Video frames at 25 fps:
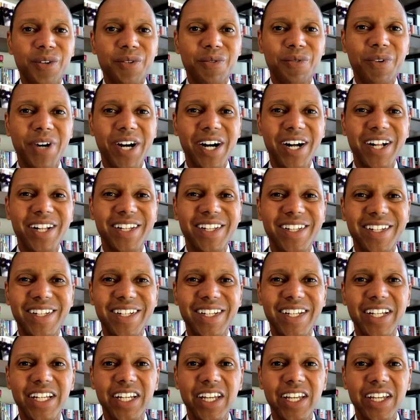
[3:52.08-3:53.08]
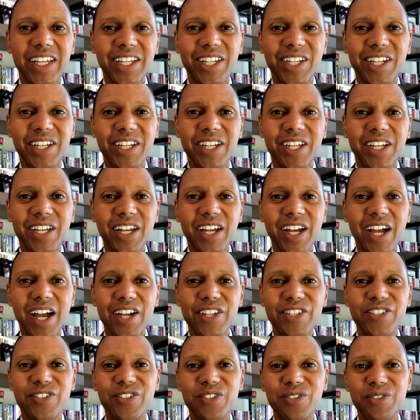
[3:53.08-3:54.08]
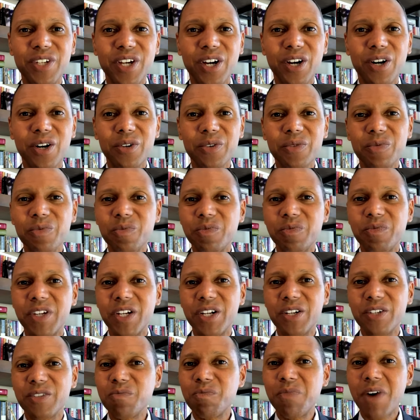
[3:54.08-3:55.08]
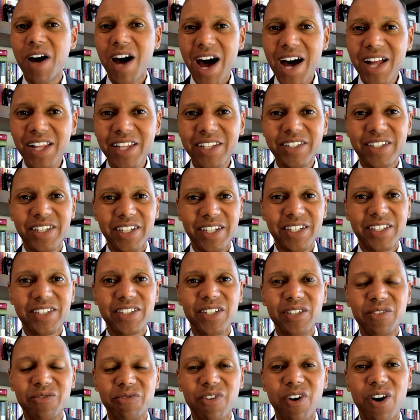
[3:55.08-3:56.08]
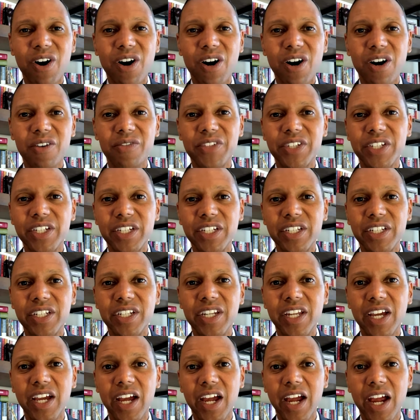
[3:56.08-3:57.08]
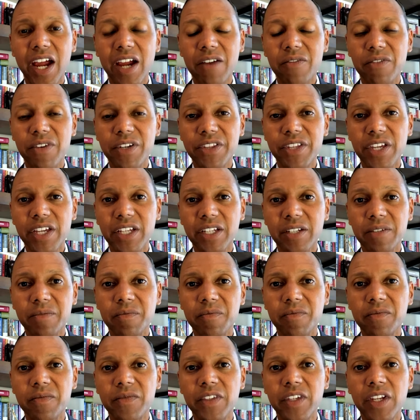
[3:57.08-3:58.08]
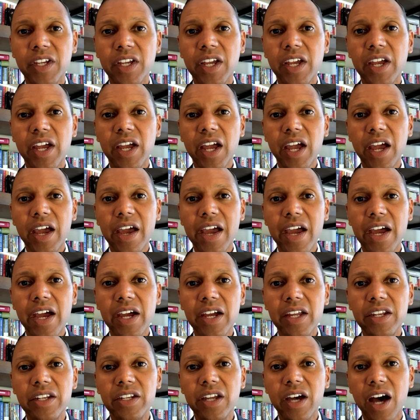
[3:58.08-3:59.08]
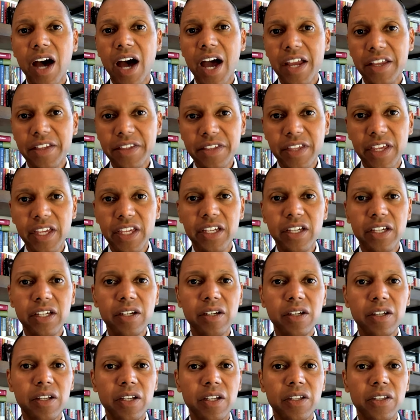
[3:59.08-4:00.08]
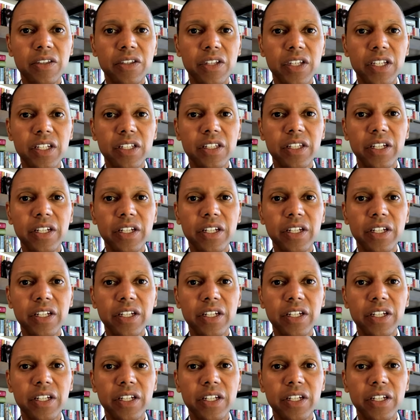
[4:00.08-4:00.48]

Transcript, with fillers: Well, as you know, there's politics involved in everything. And I think the